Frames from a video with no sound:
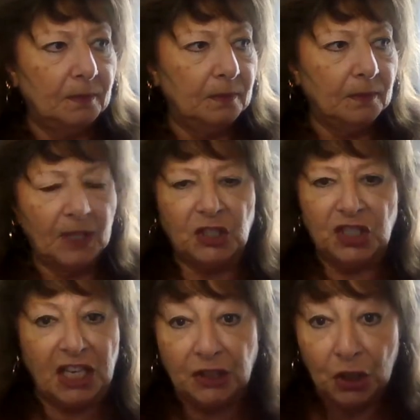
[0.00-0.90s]
let's
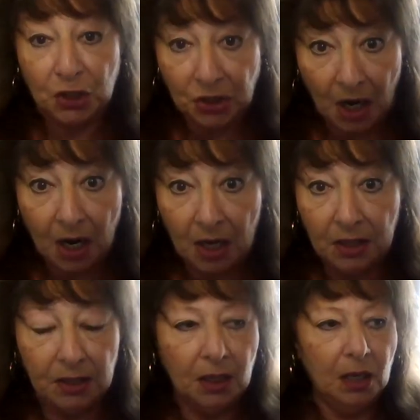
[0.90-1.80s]
get this
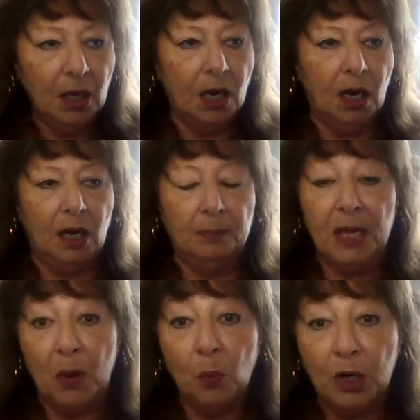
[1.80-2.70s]
done.
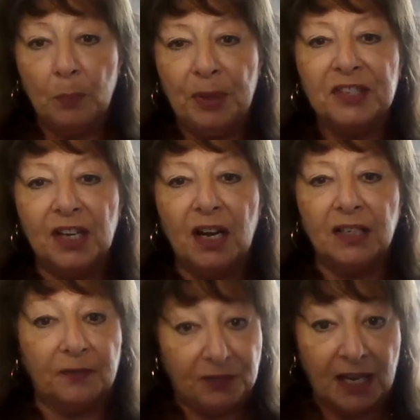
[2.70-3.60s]
It would have been done
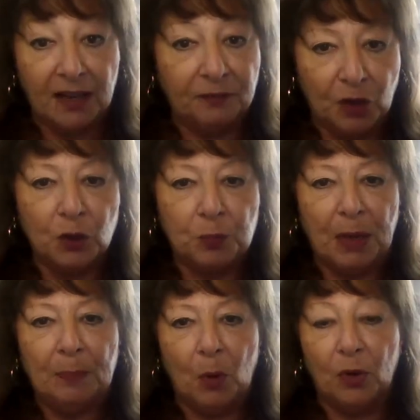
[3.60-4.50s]
if those
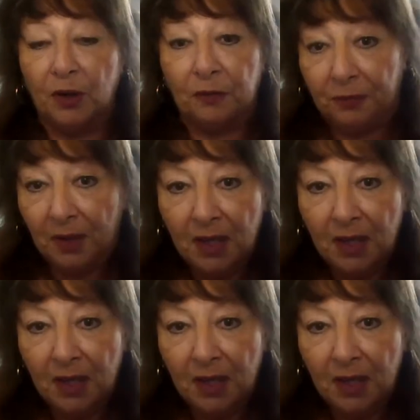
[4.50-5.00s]
people would have